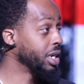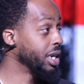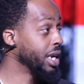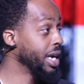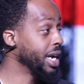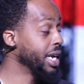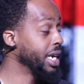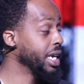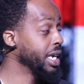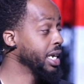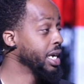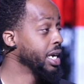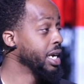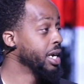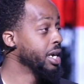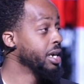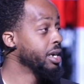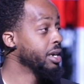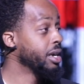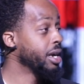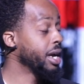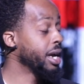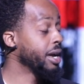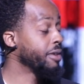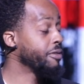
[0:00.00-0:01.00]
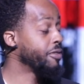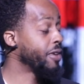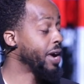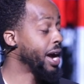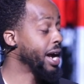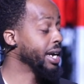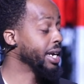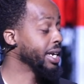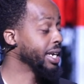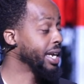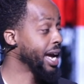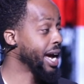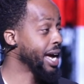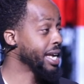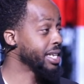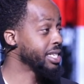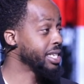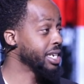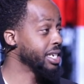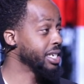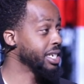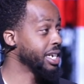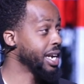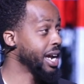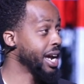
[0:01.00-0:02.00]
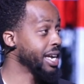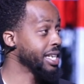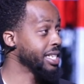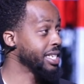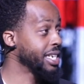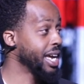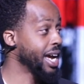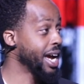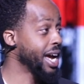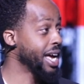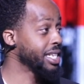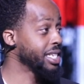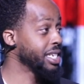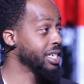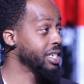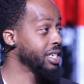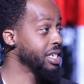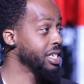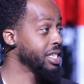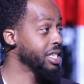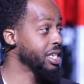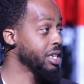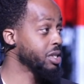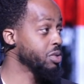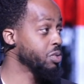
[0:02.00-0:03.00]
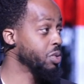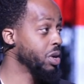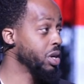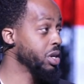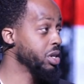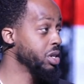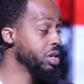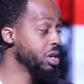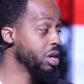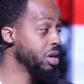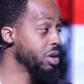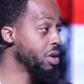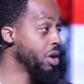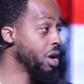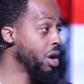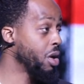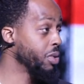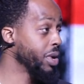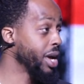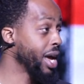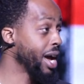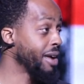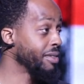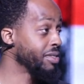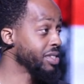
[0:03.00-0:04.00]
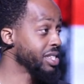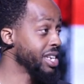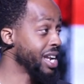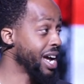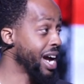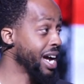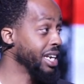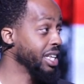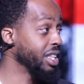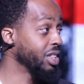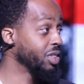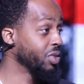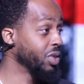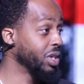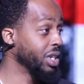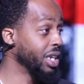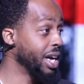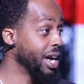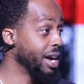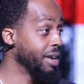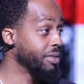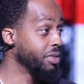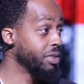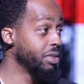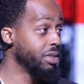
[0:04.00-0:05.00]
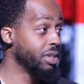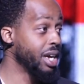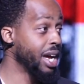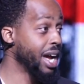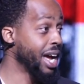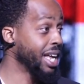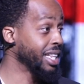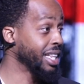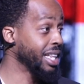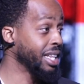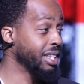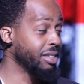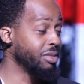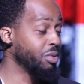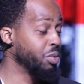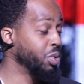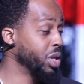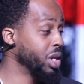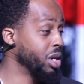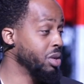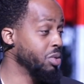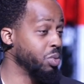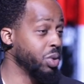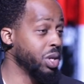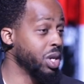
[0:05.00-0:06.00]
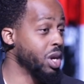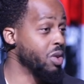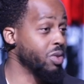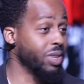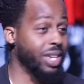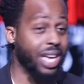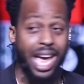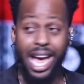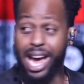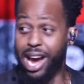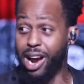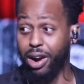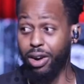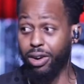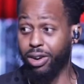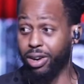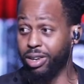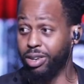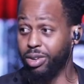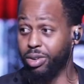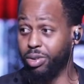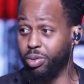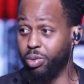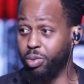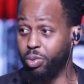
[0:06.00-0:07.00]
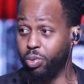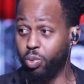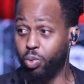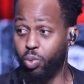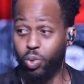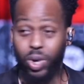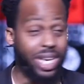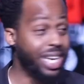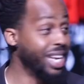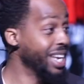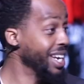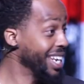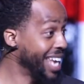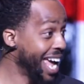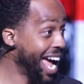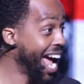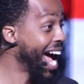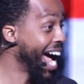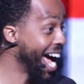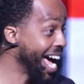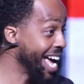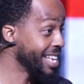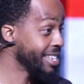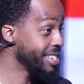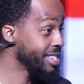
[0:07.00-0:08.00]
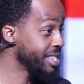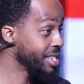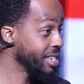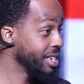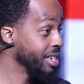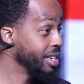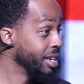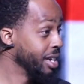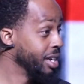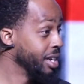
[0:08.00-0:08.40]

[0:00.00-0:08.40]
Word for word: the lady and find a gas station that has gas, and she says, Well, you know, all we have is 93 left. At, we, we don't care. We need gas.